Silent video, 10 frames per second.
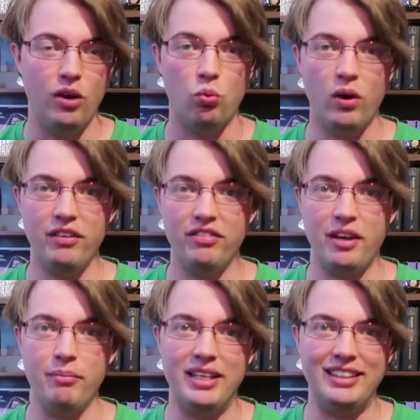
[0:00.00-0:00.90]
One of
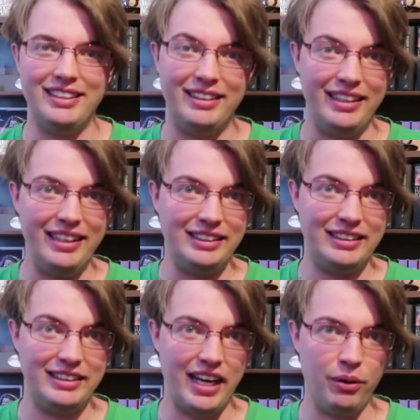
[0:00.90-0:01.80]
them is in the
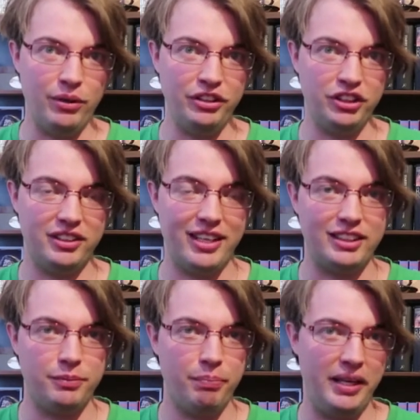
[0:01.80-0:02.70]
East Towers.
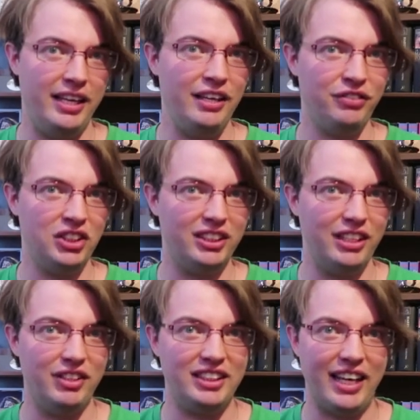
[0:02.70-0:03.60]
That's Peeves.
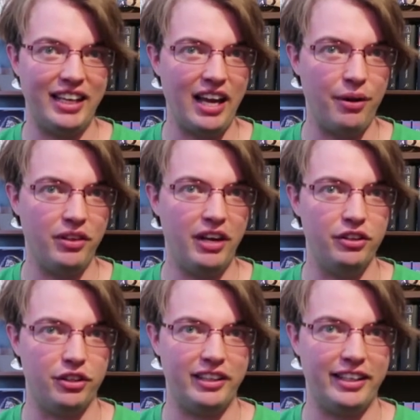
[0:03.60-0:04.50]
If he's hanging out there,
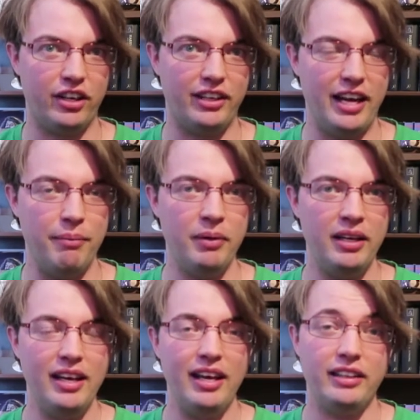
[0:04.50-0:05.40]
you can click on him.
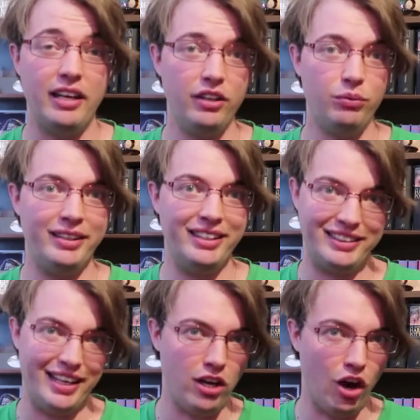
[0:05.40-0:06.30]
The other one
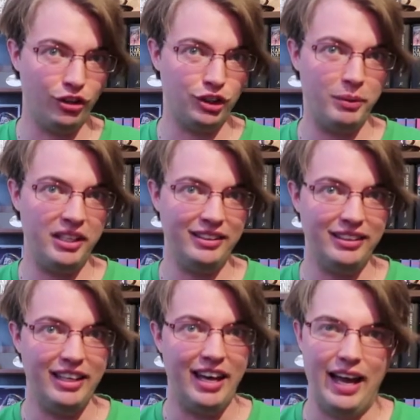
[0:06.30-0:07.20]
is in Hogsmeade,
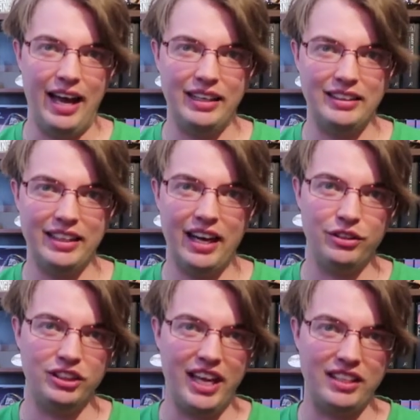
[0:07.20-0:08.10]
and it's a guy
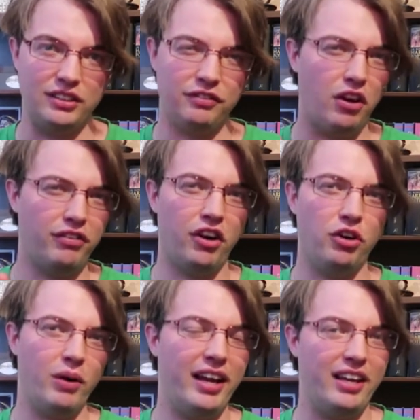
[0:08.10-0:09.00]
who stands far, far
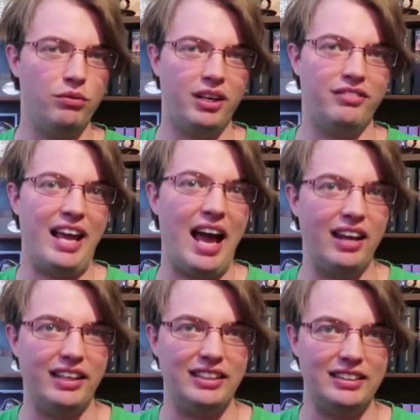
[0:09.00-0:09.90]
away in one of the
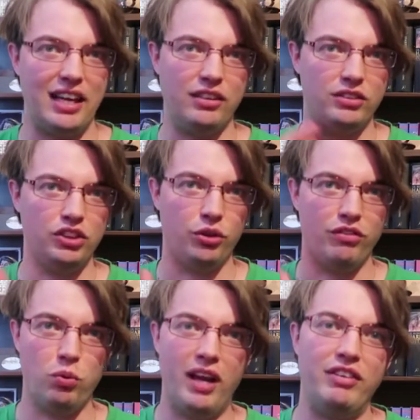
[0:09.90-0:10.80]
alleys and sort
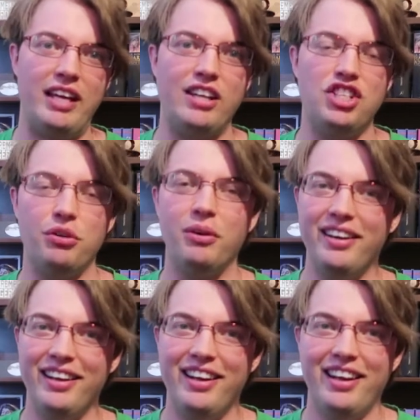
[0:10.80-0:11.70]
of waving at you.
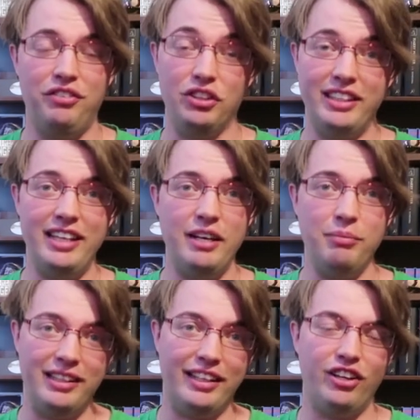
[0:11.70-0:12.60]
If you see
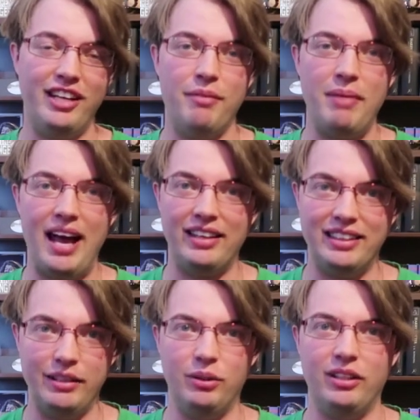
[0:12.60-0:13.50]
him, click on him and
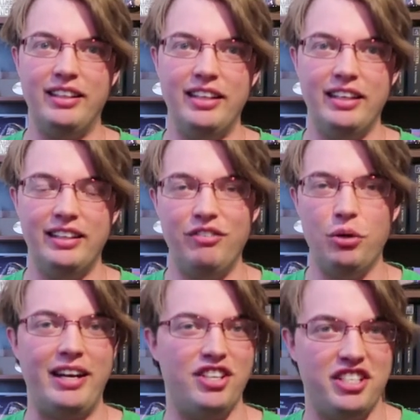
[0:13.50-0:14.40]
he will give
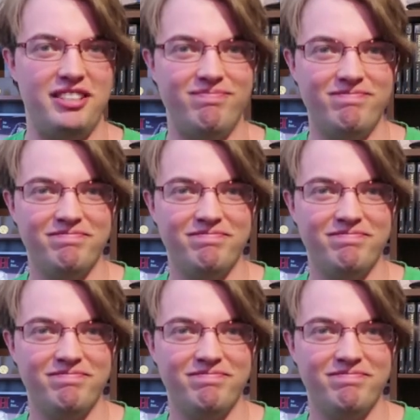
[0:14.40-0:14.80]
you energy.